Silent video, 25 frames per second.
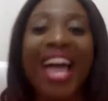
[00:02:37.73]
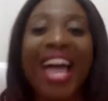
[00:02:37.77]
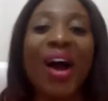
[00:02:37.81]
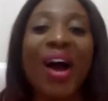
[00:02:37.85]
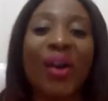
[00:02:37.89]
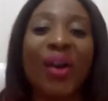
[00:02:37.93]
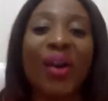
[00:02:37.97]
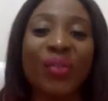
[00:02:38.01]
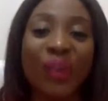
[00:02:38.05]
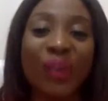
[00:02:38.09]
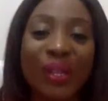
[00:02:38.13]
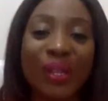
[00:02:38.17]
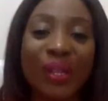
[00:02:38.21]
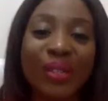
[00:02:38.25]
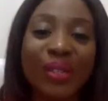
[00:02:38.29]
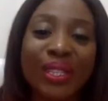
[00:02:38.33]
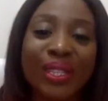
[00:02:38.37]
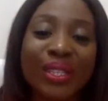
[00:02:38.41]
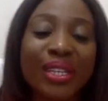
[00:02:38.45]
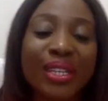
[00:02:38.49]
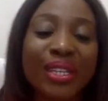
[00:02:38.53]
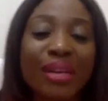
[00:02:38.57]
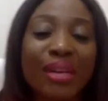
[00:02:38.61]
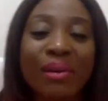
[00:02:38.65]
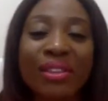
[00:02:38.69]
Of course, we're
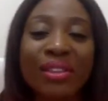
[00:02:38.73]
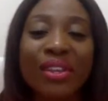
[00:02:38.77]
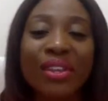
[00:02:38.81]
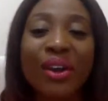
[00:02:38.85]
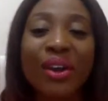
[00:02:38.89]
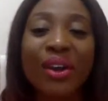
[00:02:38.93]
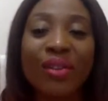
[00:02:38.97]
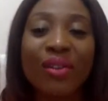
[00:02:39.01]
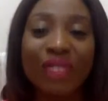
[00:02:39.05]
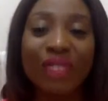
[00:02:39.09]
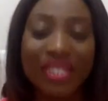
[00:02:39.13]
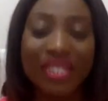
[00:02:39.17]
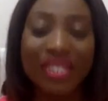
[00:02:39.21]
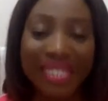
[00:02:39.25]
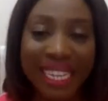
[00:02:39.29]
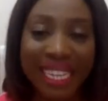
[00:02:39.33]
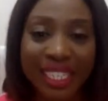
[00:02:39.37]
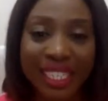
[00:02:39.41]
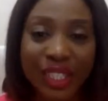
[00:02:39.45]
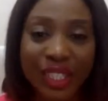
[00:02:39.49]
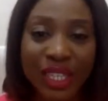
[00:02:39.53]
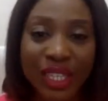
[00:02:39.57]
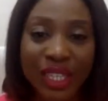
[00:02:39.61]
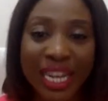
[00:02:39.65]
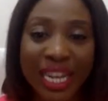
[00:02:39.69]
talking about the
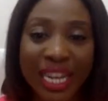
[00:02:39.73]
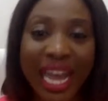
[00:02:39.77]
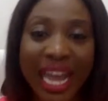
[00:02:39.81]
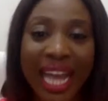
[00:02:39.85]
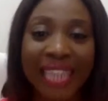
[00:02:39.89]
conversation.